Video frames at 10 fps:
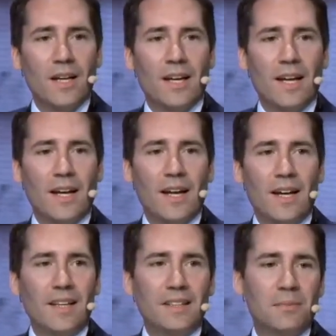
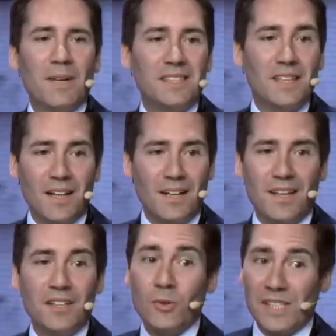It is basically
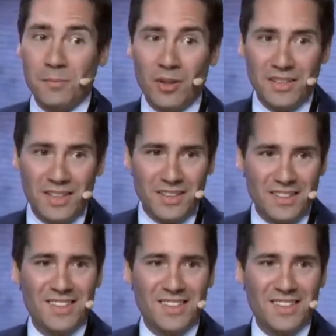insurance policies,